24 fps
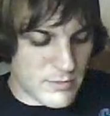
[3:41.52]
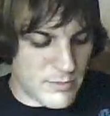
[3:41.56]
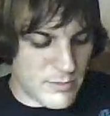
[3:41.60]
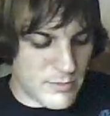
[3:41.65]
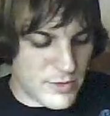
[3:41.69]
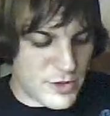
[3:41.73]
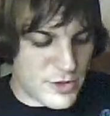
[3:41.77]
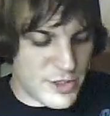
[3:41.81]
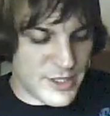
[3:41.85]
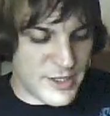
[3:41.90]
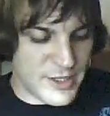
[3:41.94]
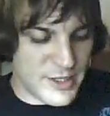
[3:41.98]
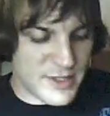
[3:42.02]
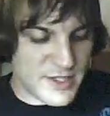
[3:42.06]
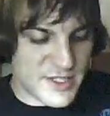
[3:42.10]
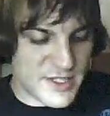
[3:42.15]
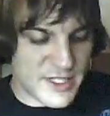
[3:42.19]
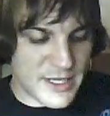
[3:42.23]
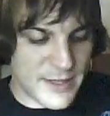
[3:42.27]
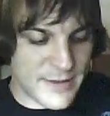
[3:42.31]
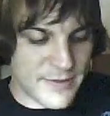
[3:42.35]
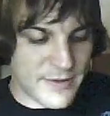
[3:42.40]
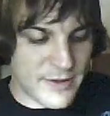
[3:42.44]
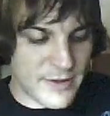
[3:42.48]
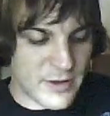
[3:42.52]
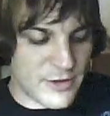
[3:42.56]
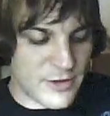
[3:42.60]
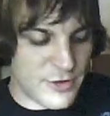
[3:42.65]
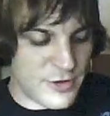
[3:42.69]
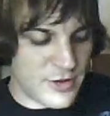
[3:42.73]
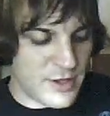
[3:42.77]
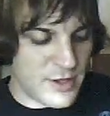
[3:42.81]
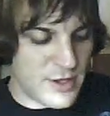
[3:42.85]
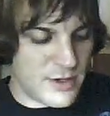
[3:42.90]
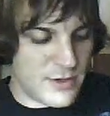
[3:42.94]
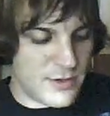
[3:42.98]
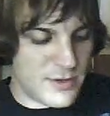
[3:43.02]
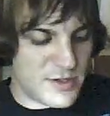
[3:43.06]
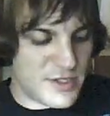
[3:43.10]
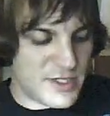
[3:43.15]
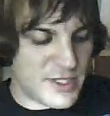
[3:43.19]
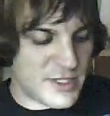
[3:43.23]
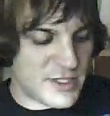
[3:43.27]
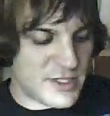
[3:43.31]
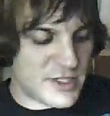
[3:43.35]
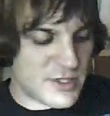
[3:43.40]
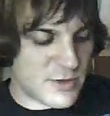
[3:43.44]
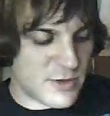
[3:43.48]
machines that they'll let you use
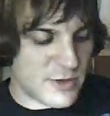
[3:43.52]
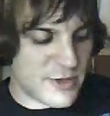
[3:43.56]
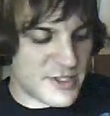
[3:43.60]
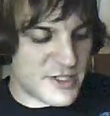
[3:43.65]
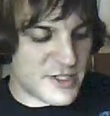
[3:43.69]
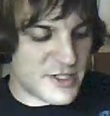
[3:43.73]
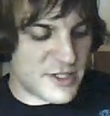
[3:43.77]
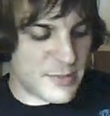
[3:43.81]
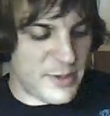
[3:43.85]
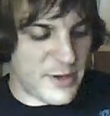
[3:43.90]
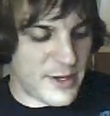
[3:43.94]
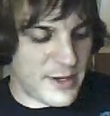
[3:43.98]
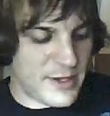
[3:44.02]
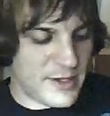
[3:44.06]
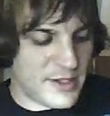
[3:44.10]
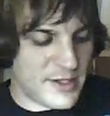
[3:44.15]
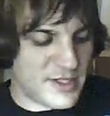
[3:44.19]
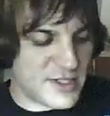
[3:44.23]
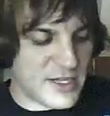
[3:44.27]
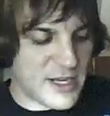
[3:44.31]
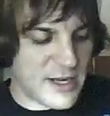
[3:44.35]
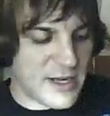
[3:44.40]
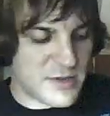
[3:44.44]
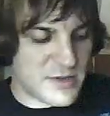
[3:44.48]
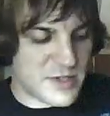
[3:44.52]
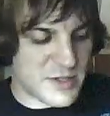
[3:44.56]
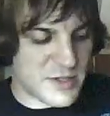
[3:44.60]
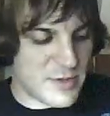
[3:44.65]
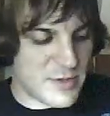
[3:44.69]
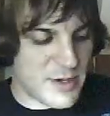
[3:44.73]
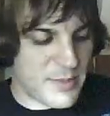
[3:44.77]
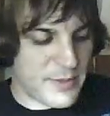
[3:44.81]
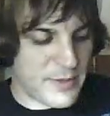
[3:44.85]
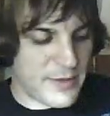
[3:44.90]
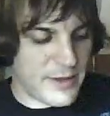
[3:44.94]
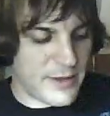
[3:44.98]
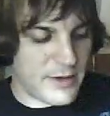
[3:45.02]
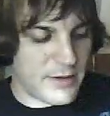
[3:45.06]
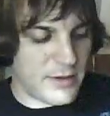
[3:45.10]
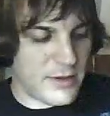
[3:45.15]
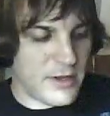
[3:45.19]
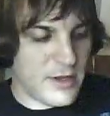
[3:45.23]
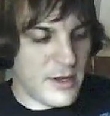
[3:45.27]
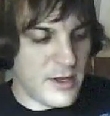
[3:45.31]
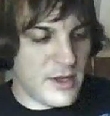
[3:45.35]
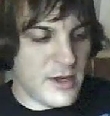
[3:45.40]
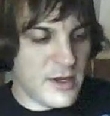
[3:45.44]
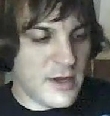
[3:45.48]
that sorts the pennies and counts them up, and
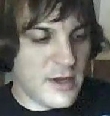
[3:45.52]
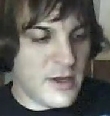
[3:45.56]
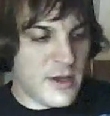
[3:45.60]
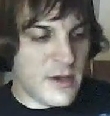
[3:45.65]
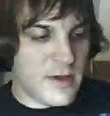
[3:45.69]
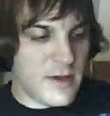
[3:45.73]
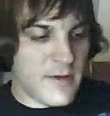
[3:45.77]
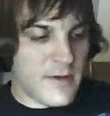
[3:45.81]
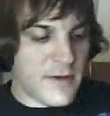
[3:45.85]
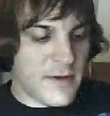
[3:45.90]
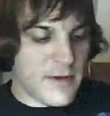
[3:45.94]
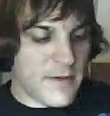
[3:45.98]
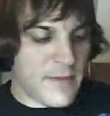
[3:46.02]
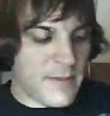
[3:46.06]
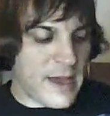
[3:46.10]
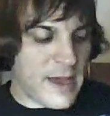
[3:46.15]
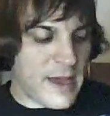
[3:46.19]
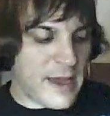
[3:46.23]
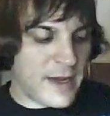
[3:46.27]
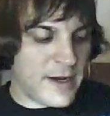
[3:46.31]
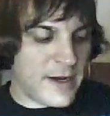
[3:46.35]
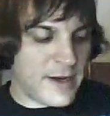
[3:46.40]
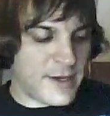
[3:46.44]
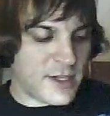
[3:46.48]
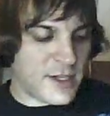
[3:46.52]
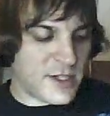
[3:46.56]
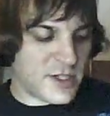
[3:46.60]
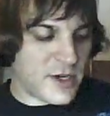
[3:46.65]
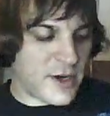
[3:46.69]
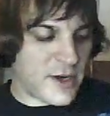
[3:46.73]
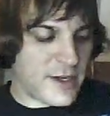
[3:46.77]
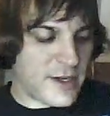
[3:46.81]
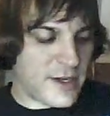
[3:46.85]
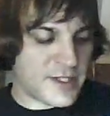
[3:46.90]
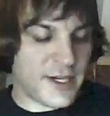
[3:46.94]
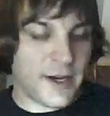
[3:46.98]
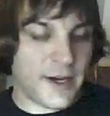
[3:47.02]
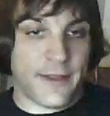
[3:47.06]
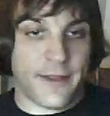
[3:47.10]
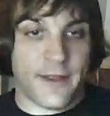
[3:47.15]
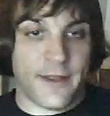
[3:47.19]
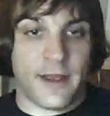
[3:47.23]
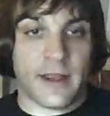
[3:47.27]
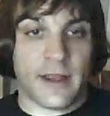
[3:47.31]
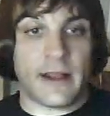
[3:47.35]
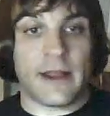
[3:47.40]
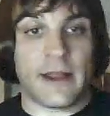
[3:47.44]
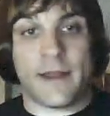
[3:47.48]
they'll pay, and it doesn't cost
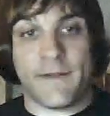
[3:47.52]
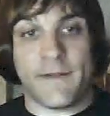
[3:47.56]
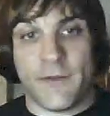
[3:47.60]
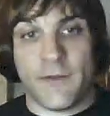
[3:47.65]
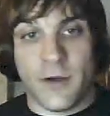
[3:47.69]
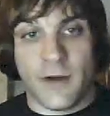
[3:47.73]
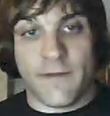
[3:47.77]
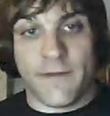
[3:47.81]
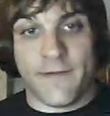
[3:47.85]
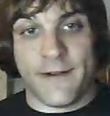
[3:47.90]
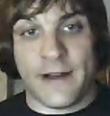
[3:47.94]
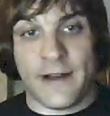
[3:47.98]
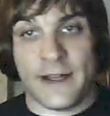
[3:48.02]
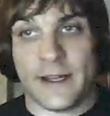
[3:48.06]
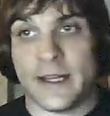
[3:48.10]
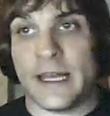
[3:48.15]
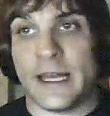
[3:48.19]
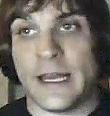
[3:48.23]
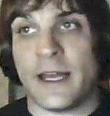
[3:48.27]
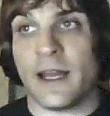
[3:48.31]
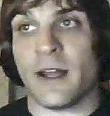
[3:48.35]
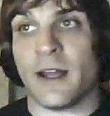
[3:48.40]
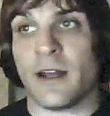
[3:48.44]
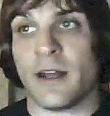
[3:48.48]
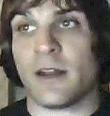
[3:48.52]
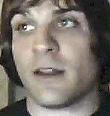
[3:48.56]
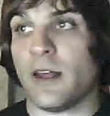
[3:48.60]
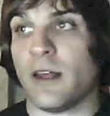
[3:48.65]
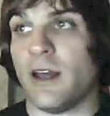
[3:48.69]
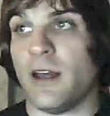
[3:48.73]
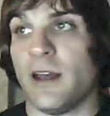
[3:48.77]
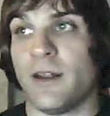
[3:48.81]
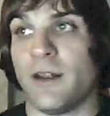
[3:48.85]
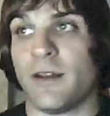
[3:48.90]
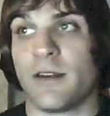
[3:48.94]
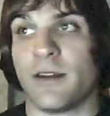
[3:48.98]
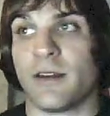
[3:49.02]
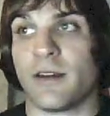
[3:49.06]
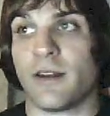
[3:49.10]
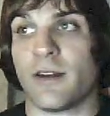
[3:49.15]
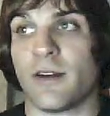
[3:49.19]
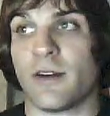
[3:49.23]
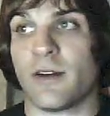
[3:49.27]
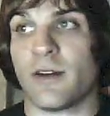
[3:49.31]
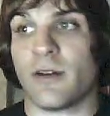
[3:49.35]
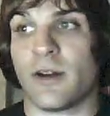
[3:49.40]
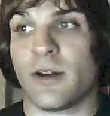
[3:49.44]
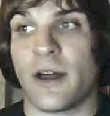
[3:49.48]
anything. Like if you could find that, then
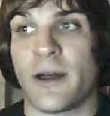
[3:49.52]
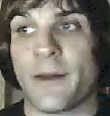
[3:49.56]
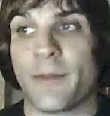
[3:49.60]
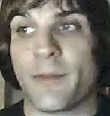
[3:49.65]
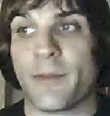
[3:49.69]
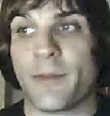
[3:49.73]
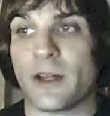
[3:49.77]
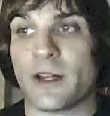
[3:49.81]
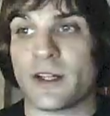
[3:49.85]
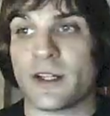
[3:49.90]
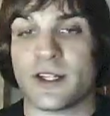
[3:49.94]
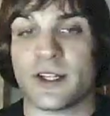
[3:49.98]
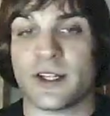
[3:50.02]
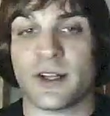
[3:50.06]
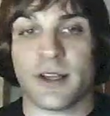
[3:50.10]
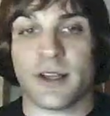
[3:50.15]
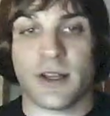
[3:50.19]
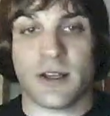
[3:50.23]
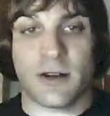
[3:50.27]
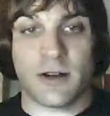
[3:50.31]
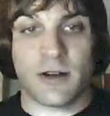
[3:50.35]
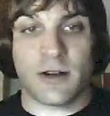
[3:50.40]
God bless you.